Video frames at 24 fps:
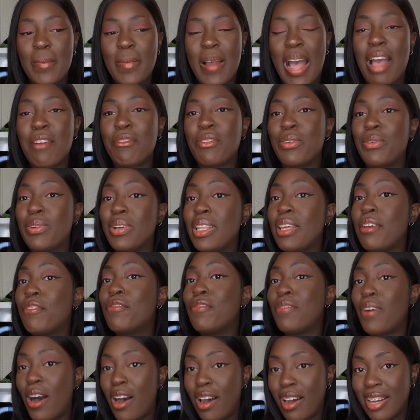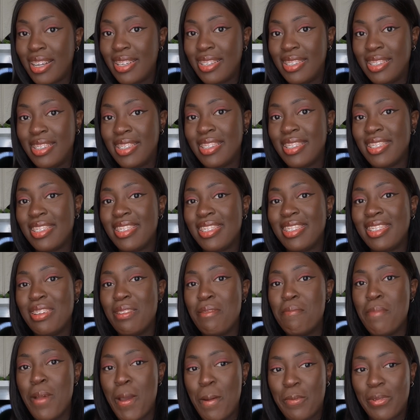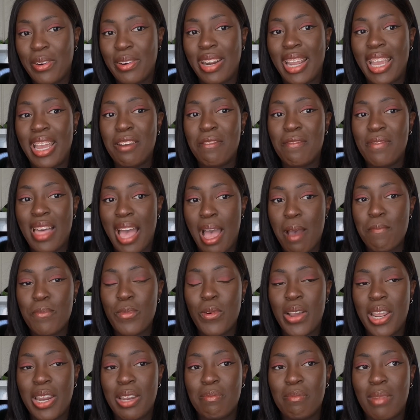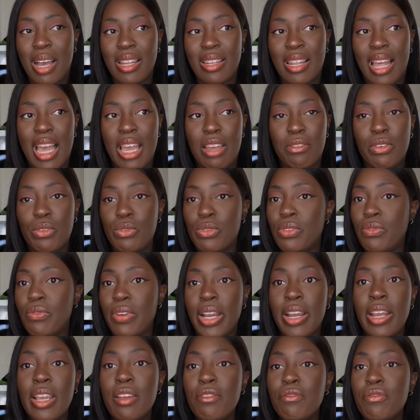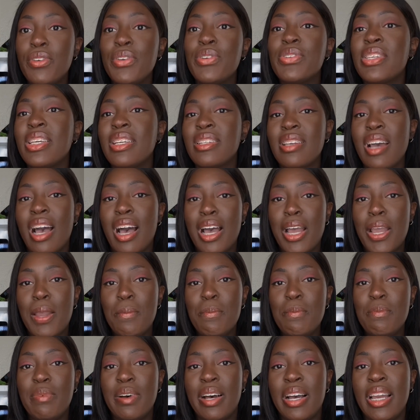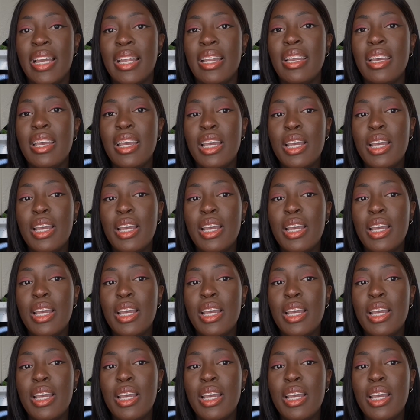I have a really fond memory of that point in my life. It was a very confusing time, but